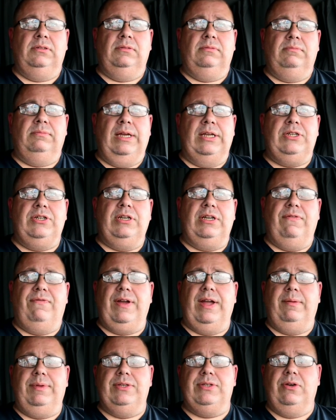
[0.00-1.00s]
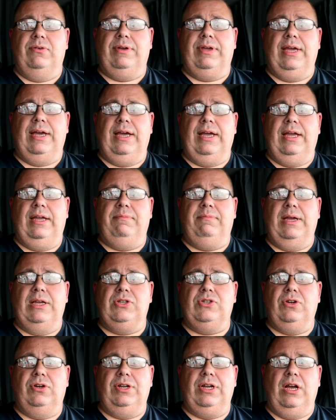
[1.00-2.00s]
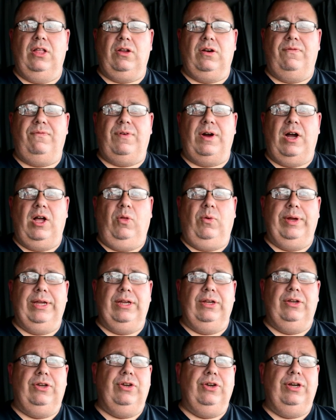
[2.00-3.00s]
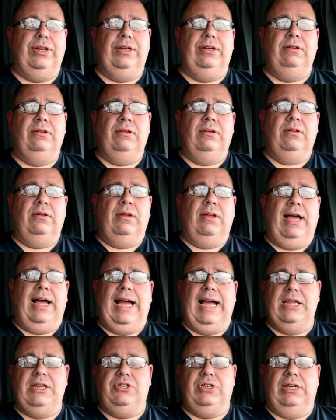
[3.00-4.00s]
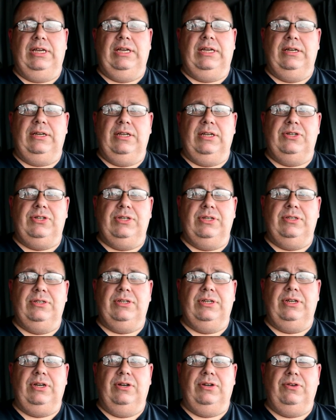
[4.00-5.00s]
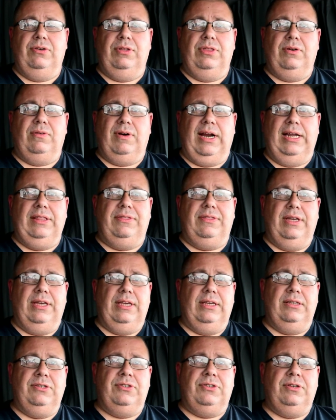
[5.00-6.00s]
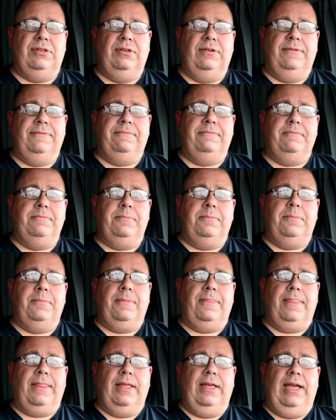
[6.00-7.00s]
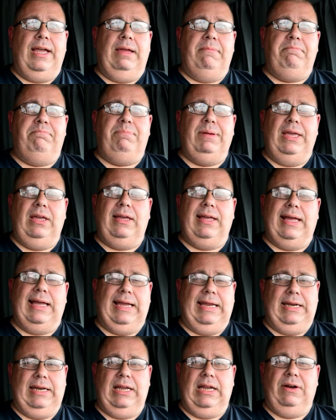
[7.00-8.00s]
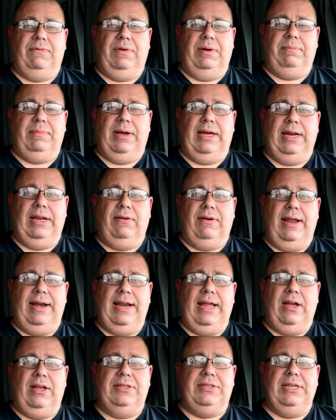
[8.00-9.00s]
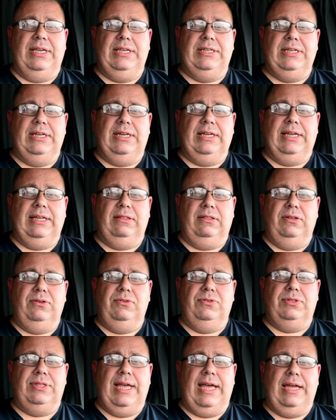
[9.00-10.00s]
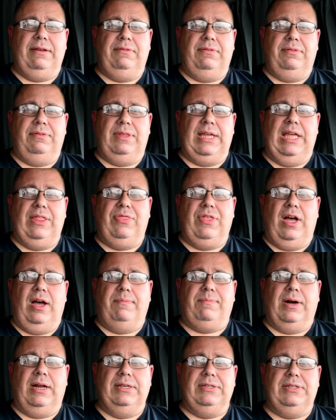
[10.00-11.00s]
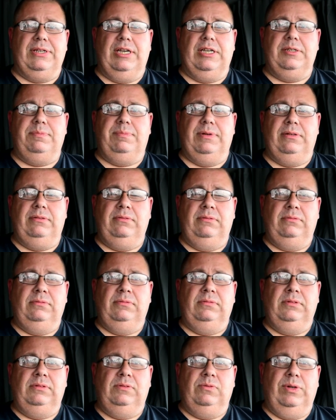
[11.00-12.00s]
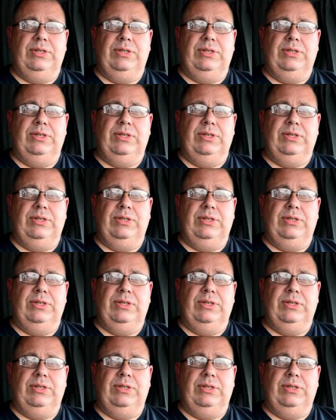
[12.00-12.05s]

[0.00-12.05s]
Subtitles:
Make sure your family's okay. Make sure y'all are following good hygiene conditions and you're doing the right things. And be kind to everybody. Right now it's easy to lose that thought process, but we